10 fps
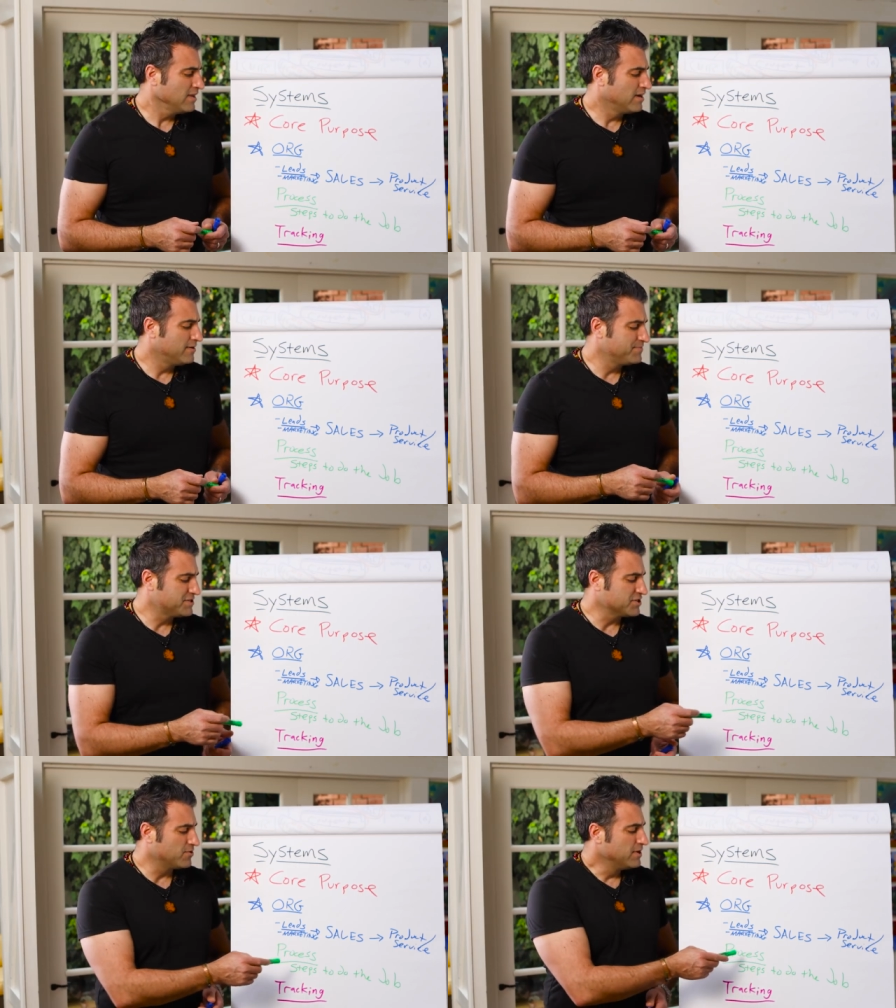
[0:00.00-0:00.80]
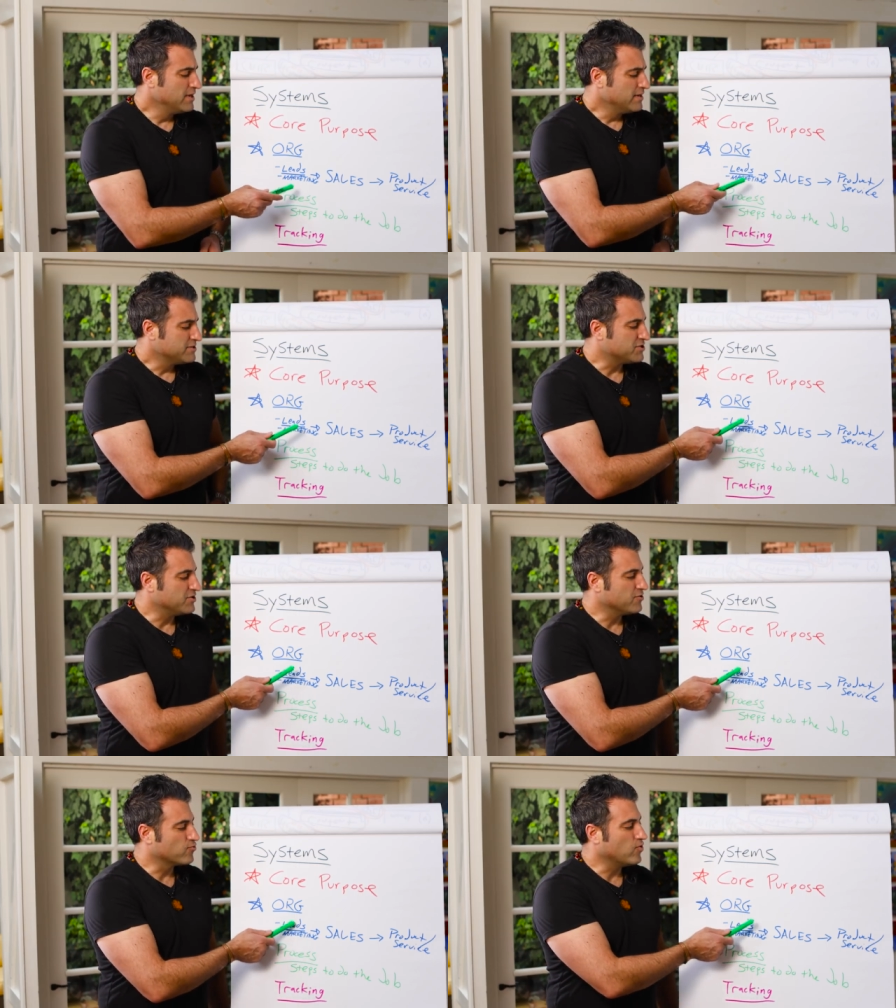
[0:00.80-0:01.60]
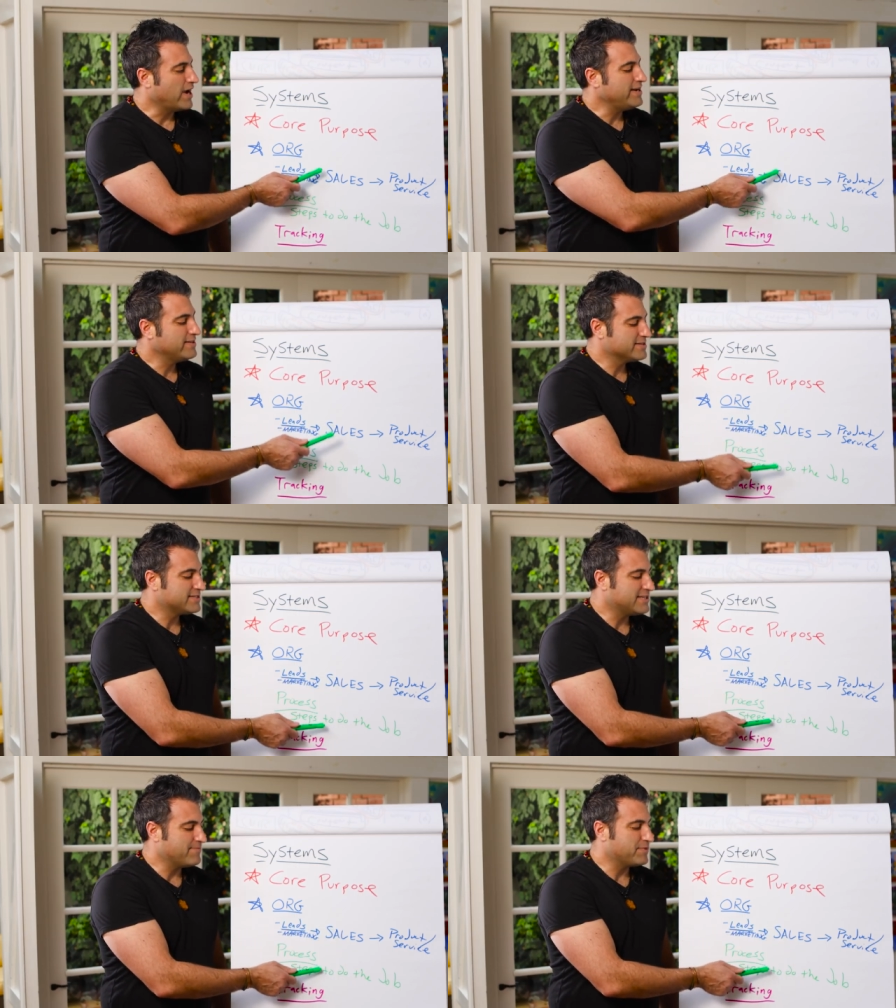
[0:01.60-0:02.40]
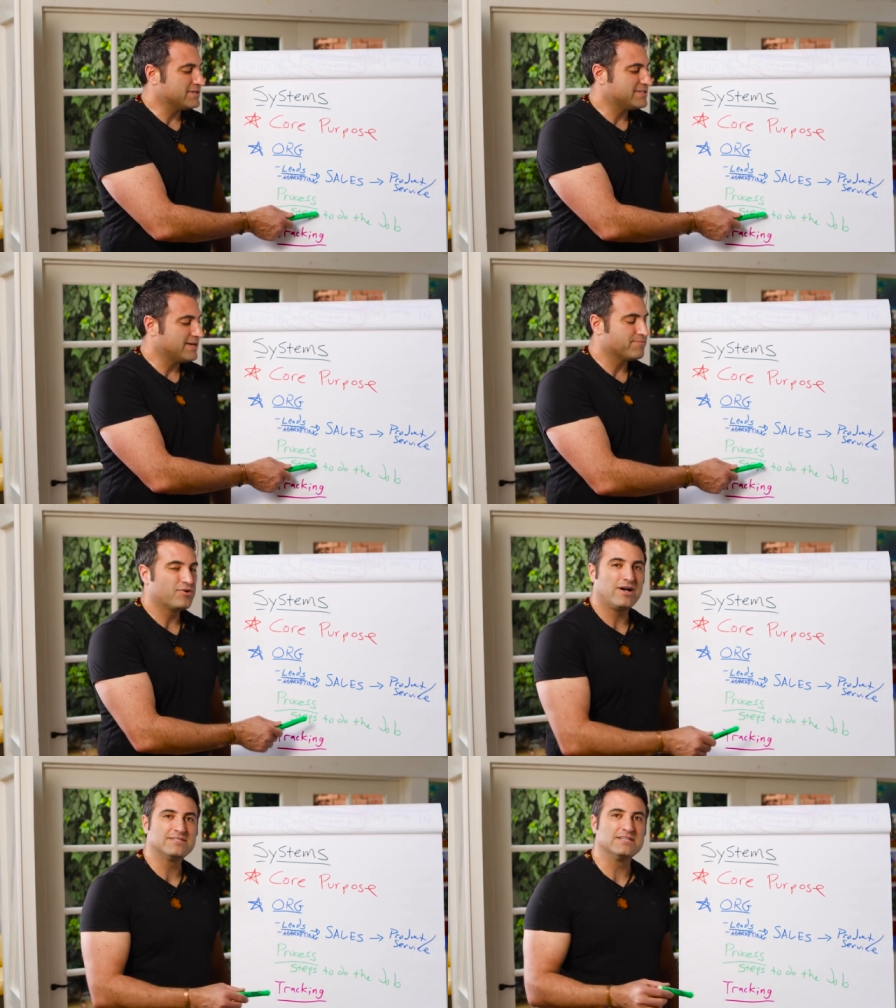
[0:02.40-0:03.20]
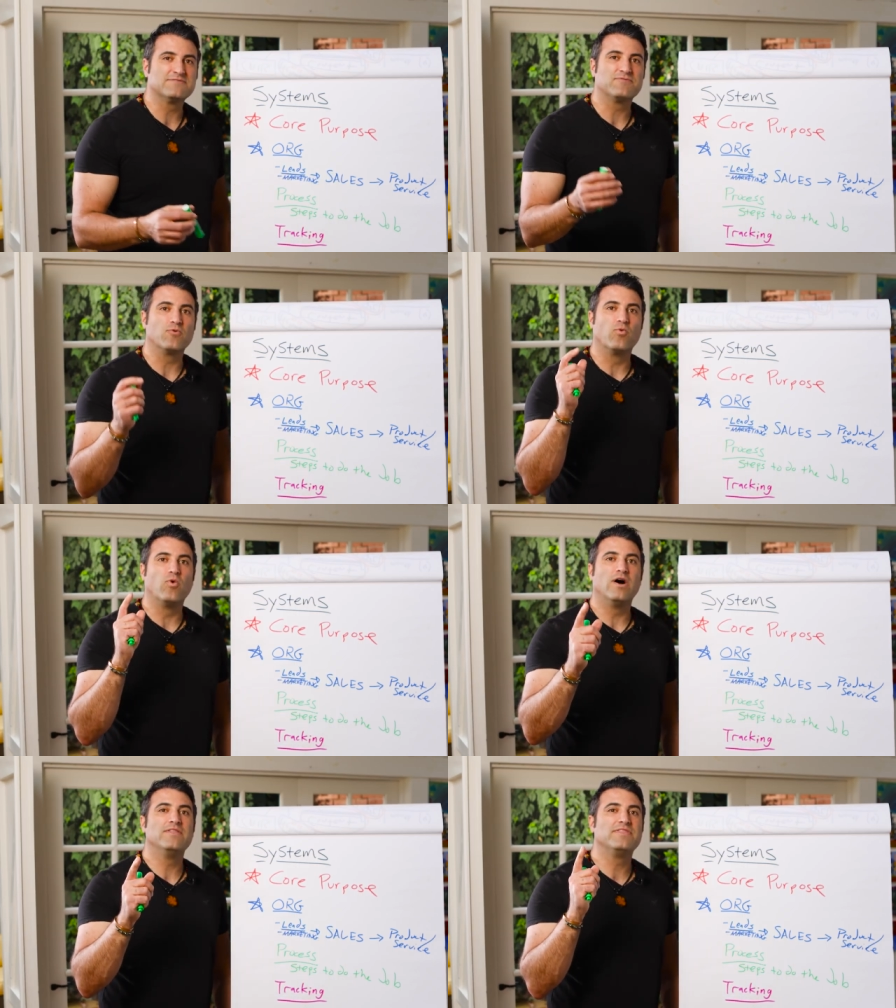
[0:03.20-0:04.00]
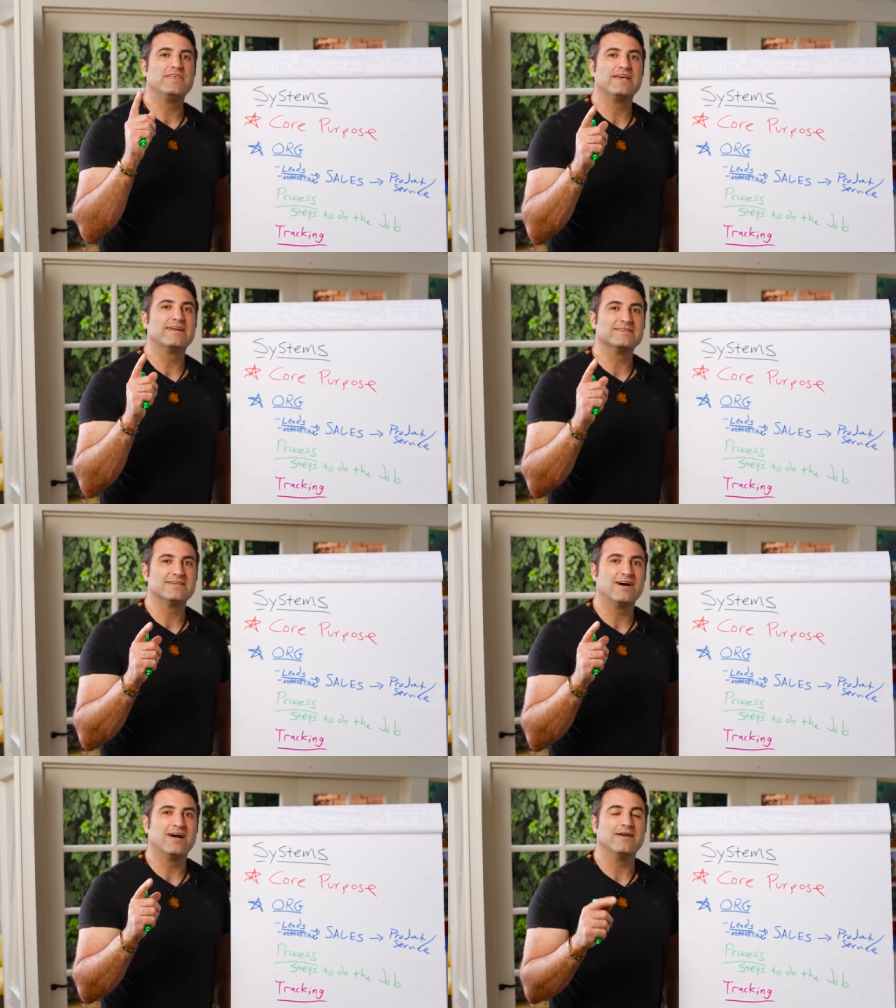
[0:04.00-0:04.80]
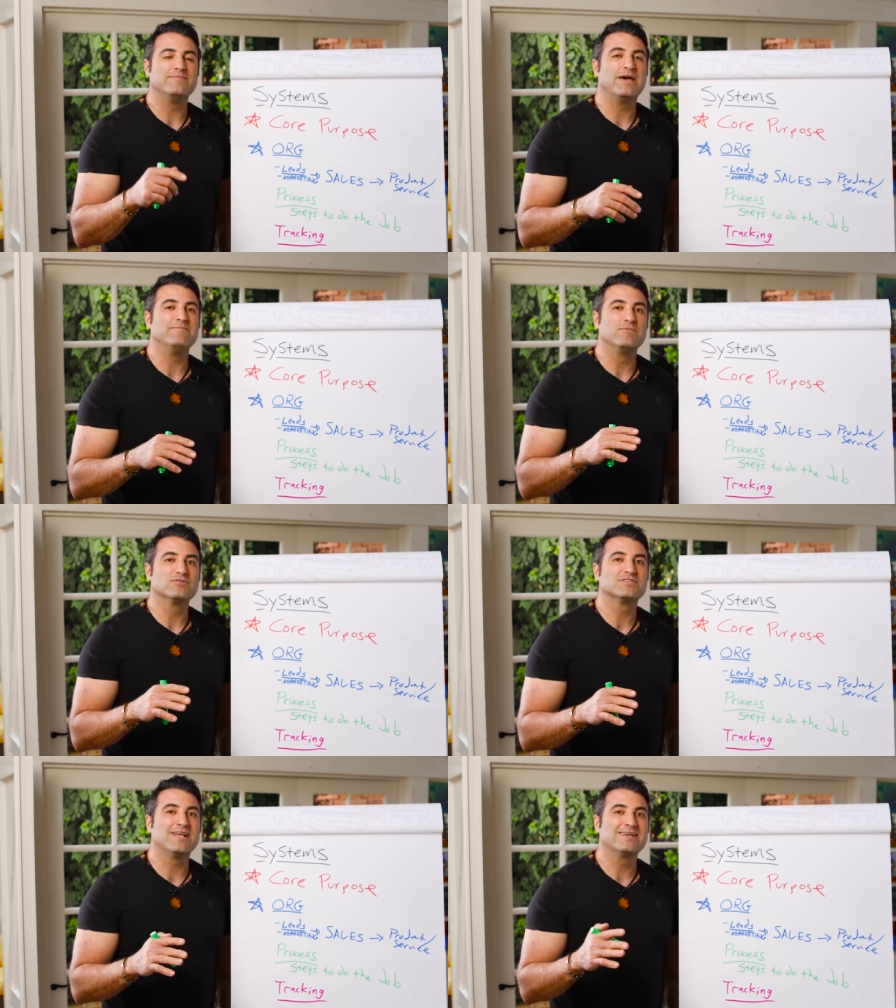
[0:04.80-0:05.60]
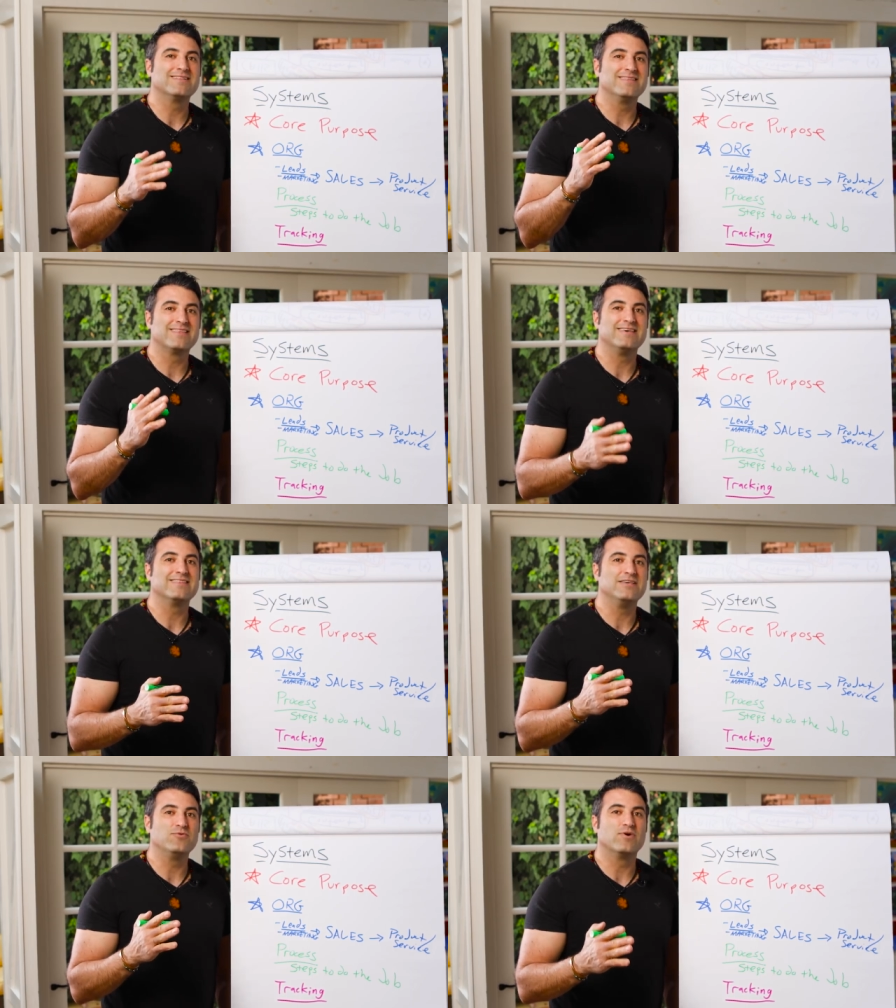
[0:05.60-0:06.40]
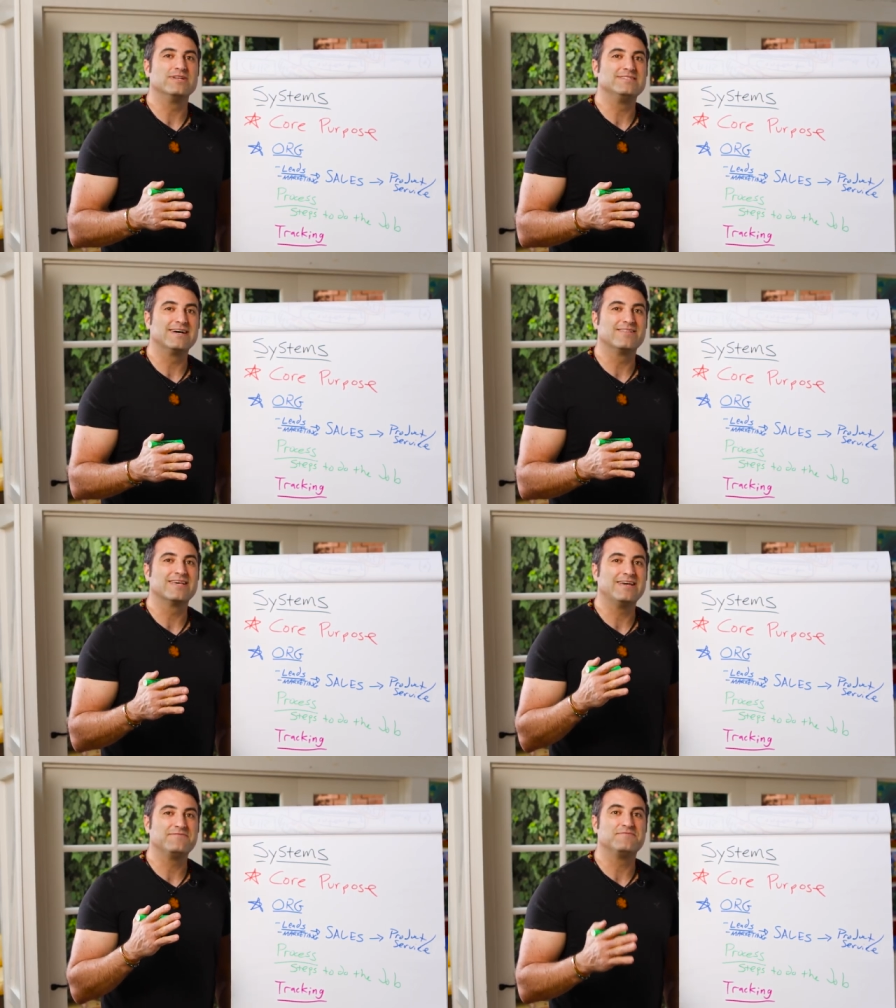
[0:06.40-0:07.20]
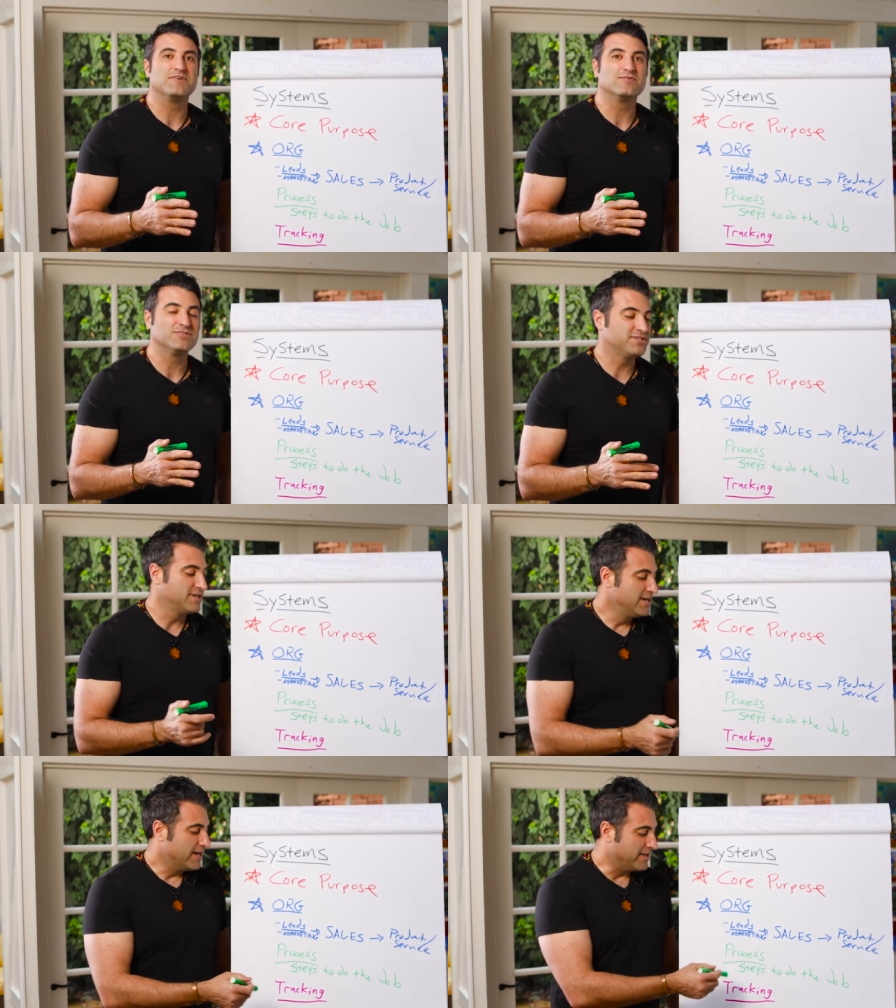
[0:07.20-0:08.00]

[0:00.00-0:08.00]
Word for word: Um, so, so you're writing the step-by-step process for one thing at a time, and most likely the thing that you want to delegate first.